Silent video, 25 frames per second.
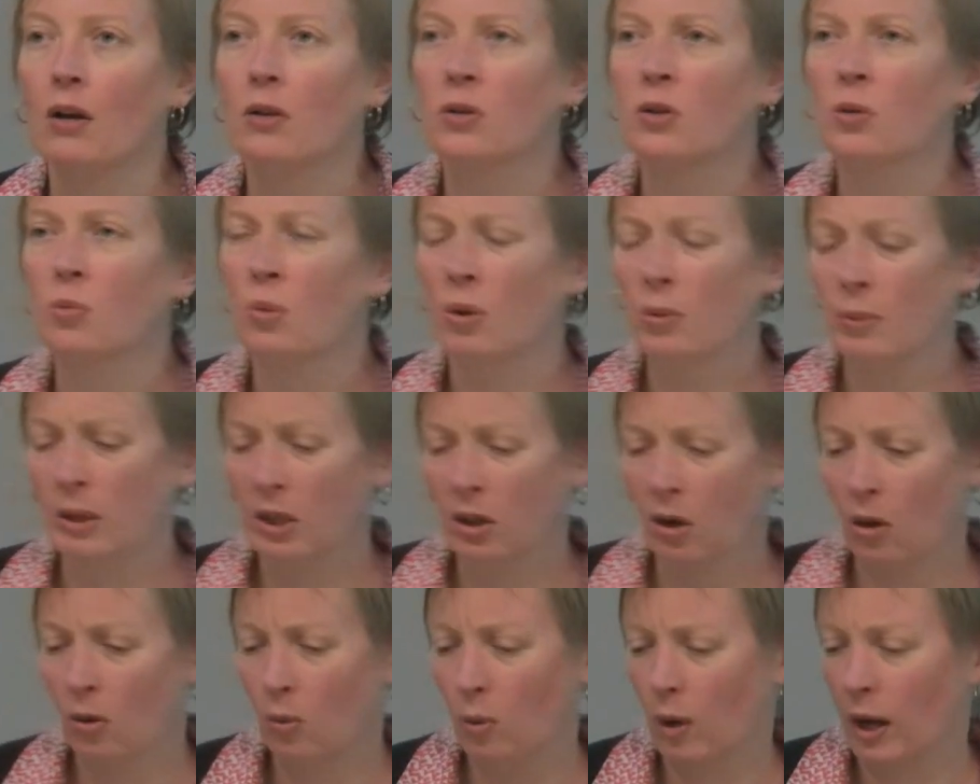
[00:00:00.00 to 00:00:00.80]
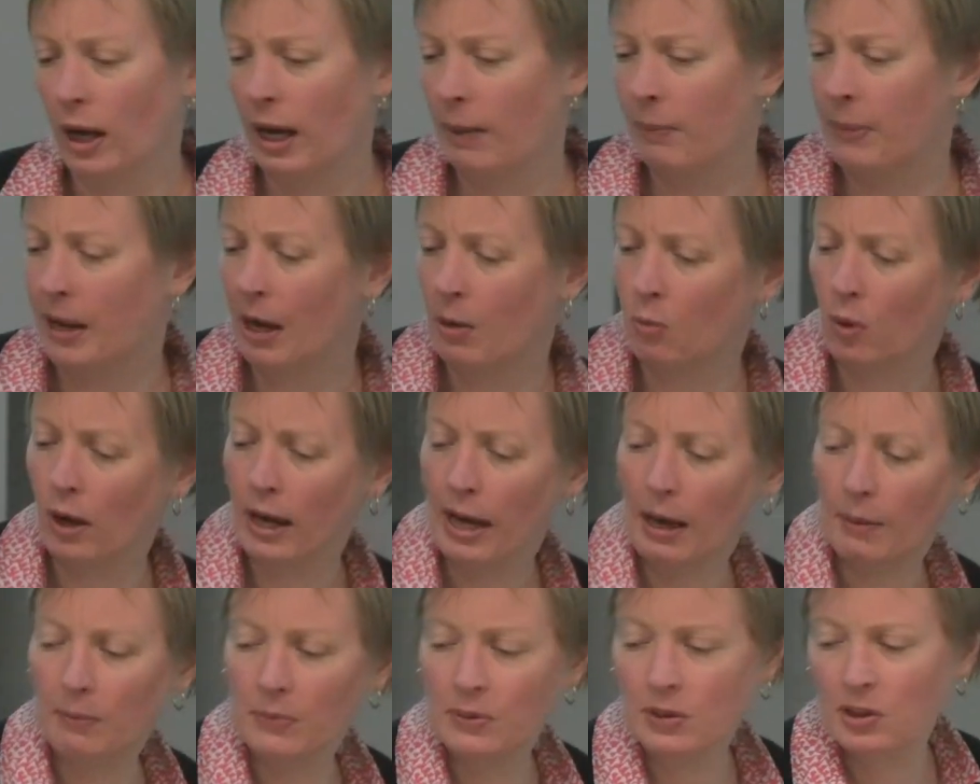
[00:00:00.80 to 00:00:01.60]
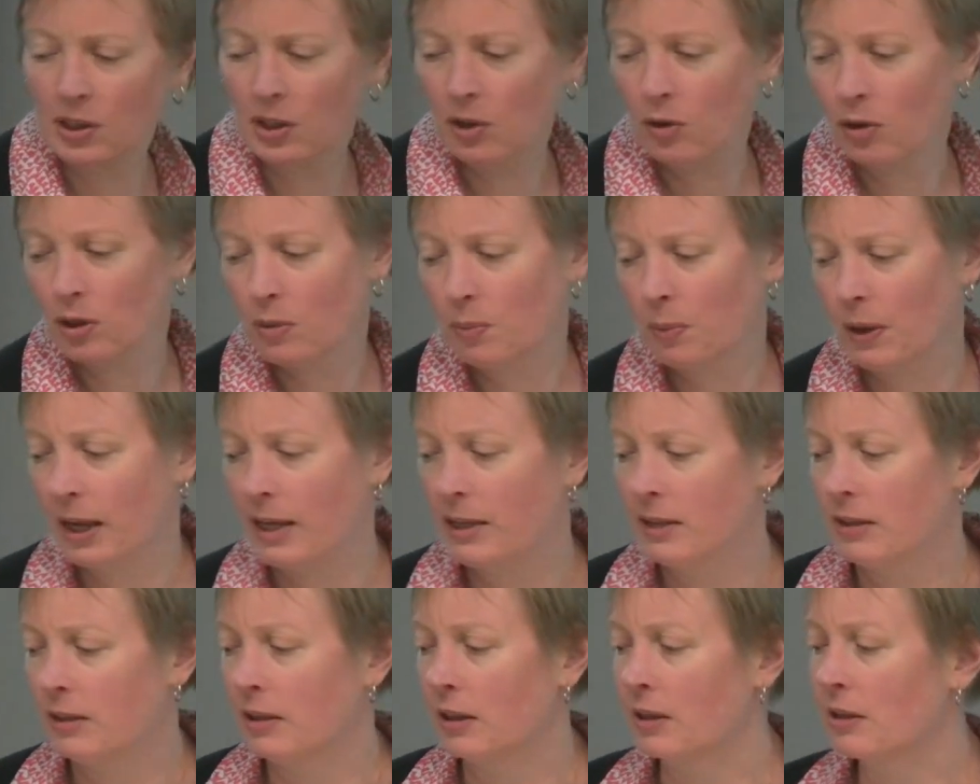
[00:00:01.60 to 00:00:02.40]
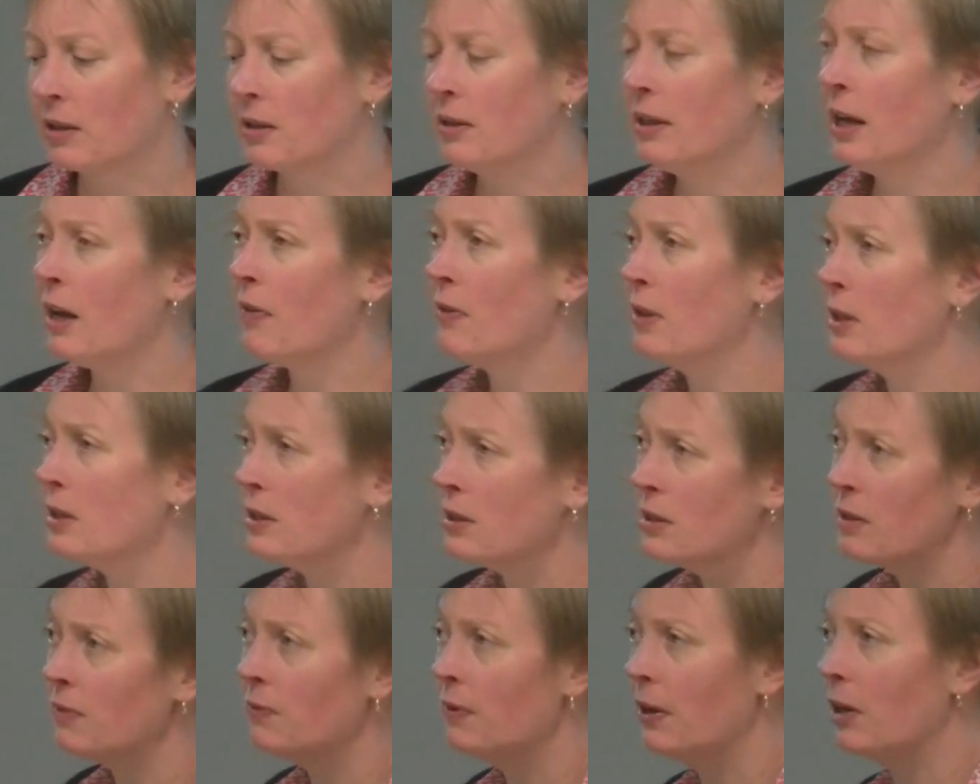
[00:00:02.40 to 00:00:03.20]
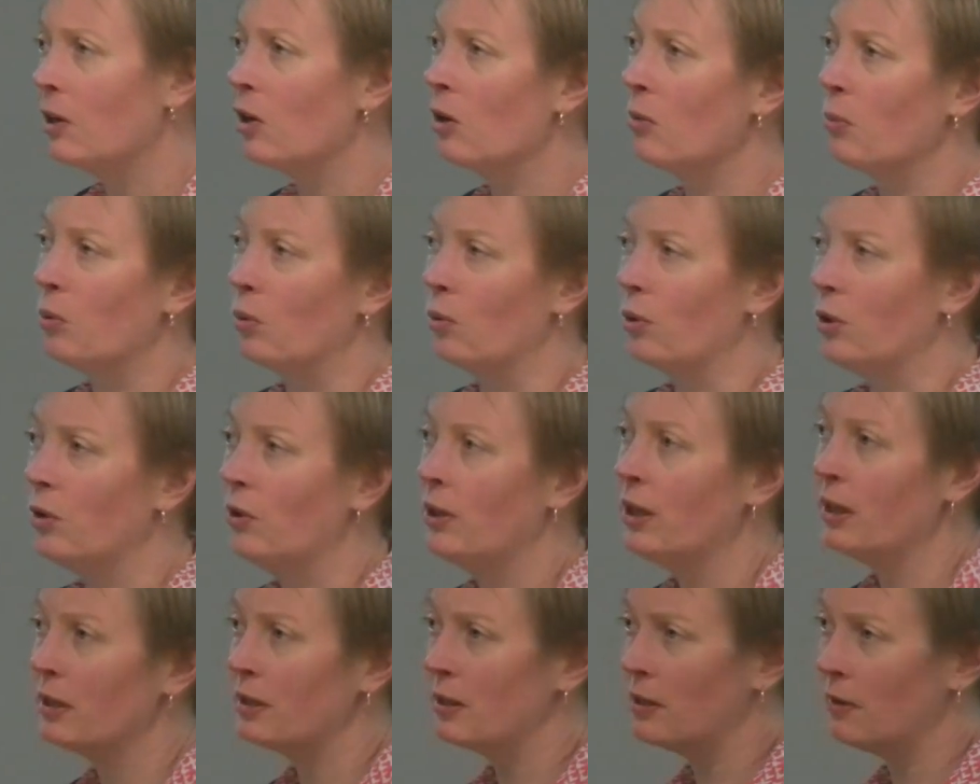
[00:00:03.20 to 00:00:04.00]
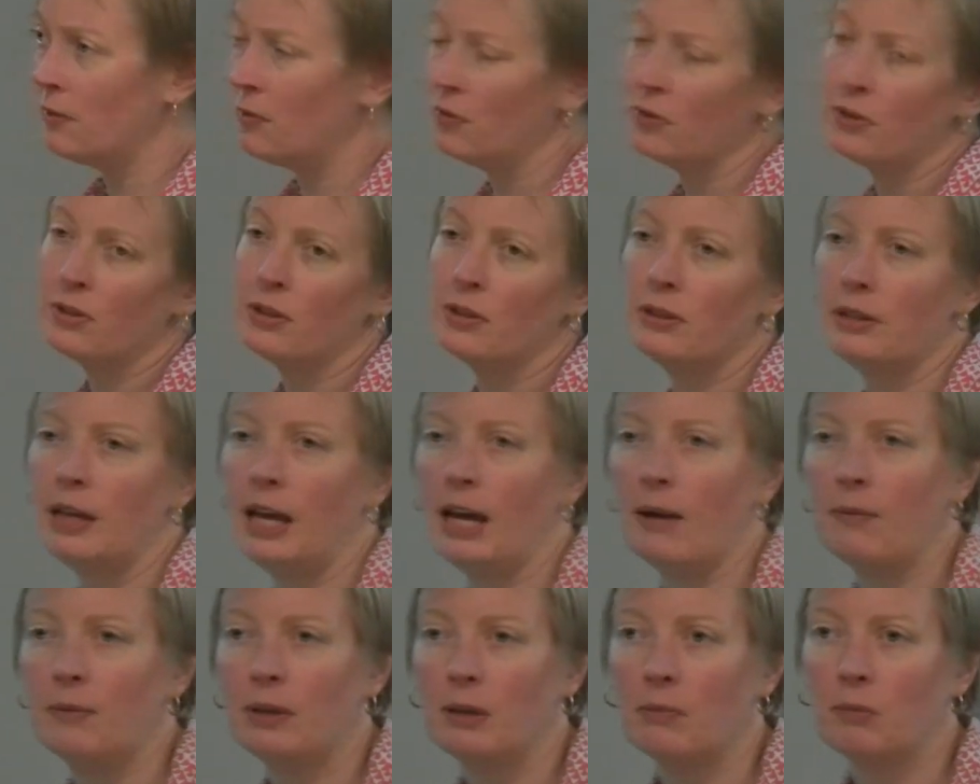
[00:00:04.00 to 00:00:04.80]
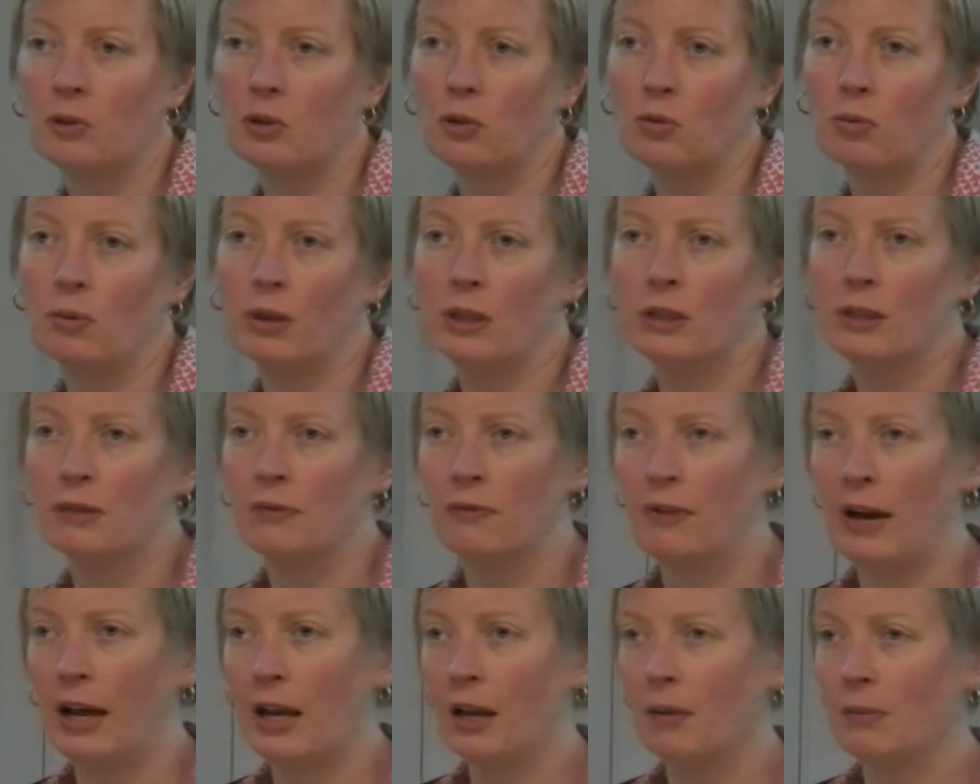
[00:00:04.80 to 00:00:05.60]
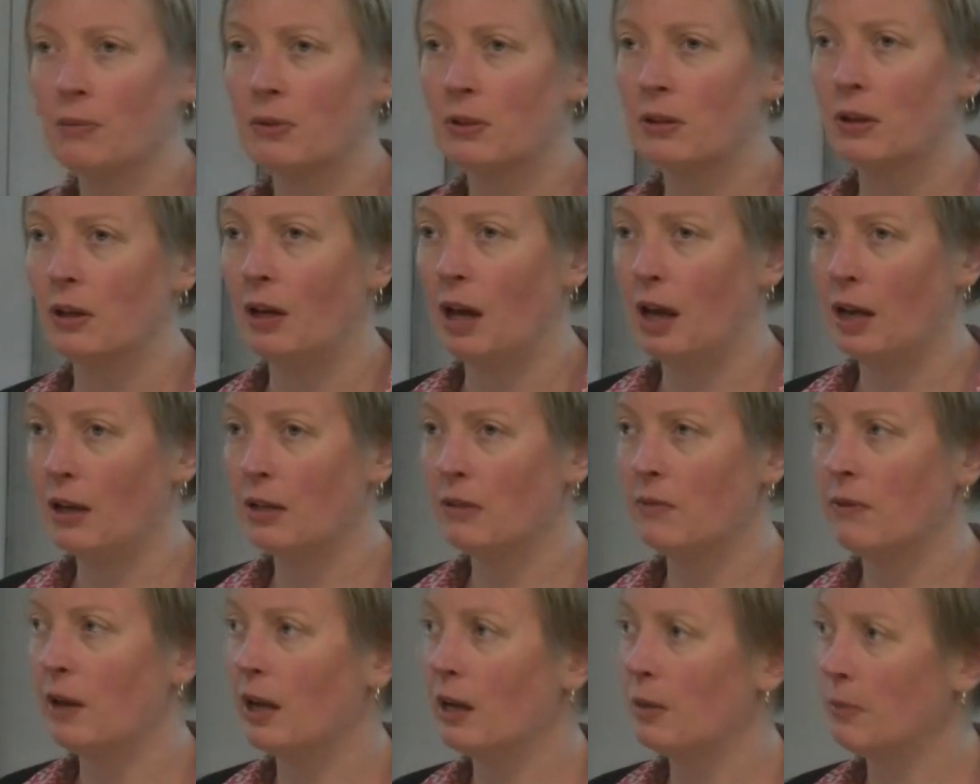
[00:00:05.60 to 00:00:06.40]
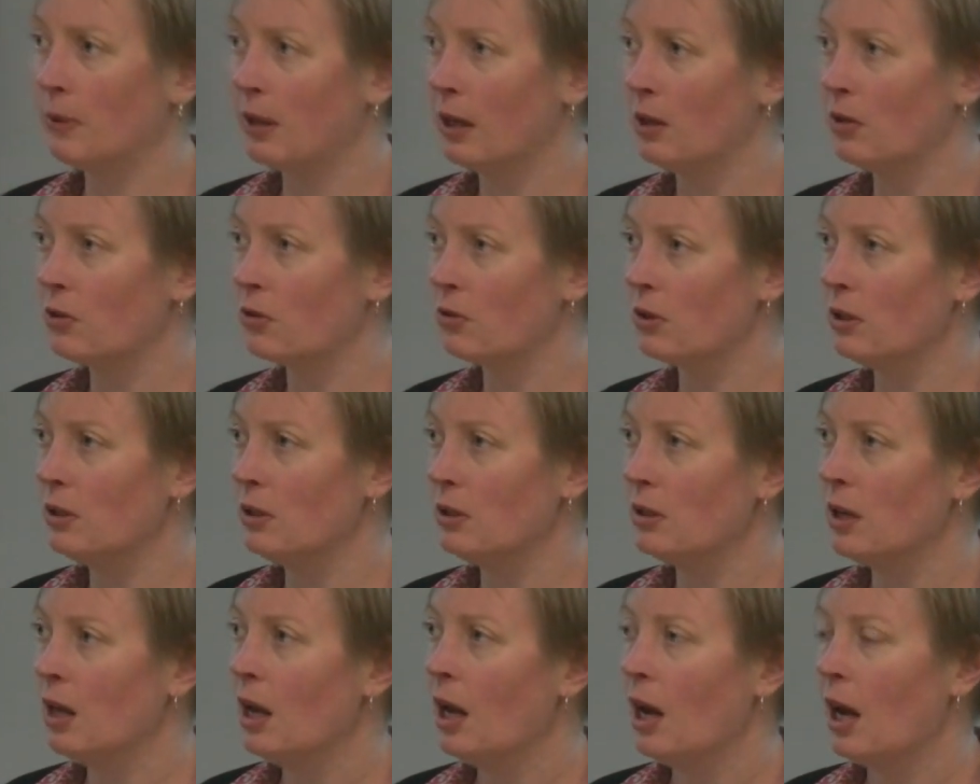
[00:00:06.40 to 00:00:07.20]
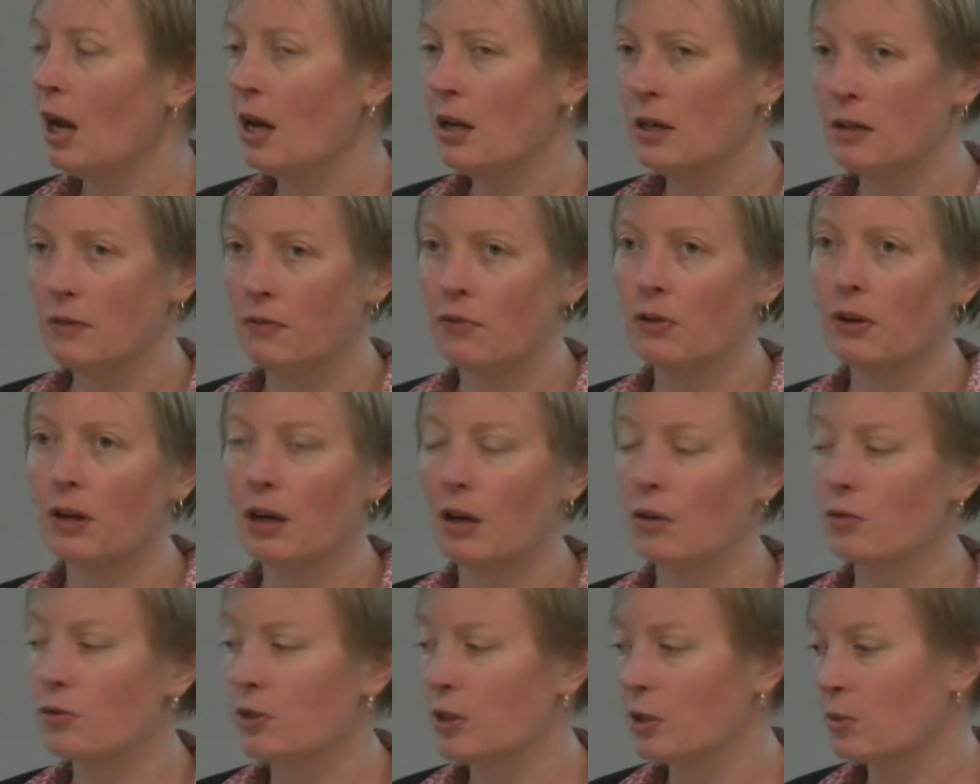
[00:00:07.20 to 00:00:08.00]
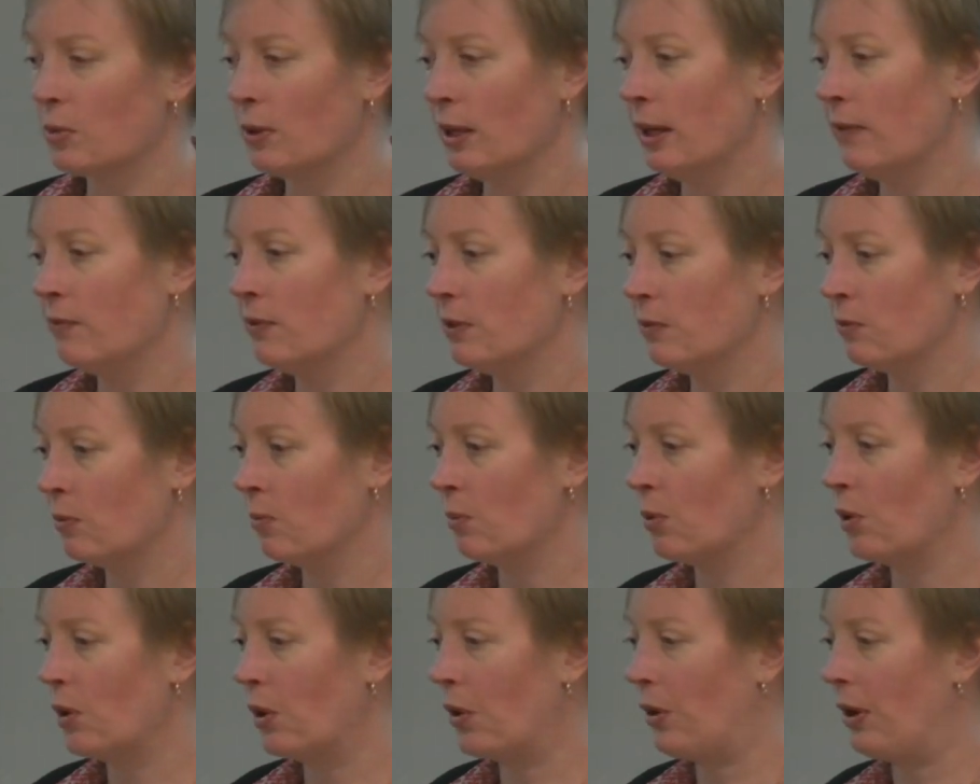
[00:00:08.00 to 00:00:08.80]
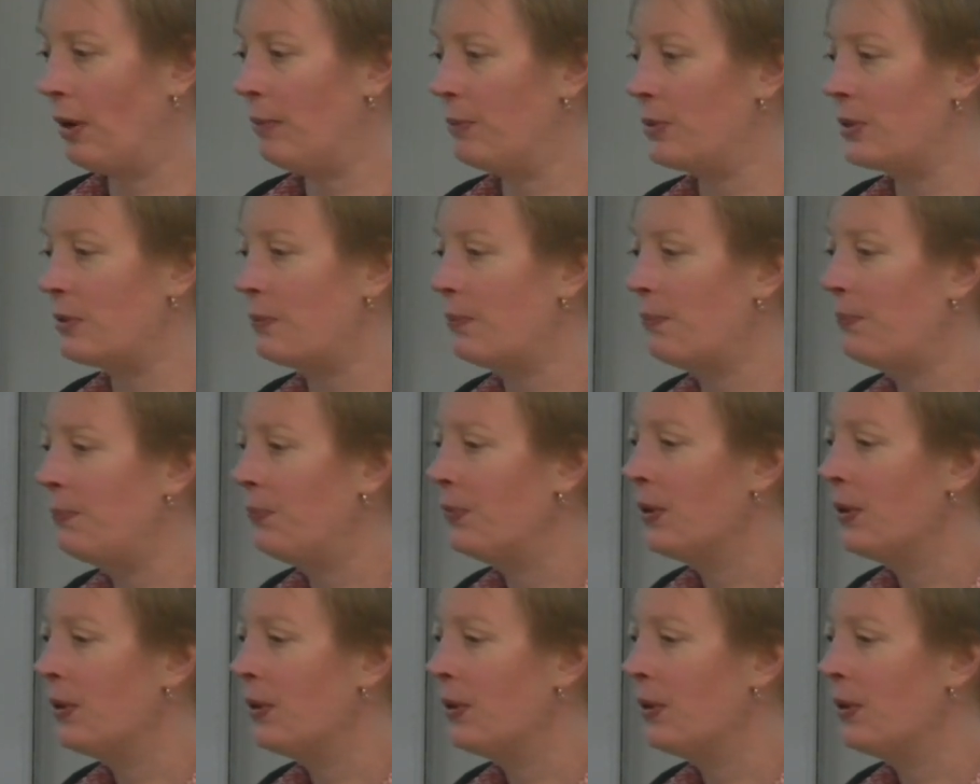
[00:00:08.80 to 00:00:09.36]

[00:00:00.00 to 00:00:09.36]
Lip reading: So what do we know about what happens to used plastics? Now this is variable. You get differences happening between developed and undeveloped countries, and different countries will have different programs.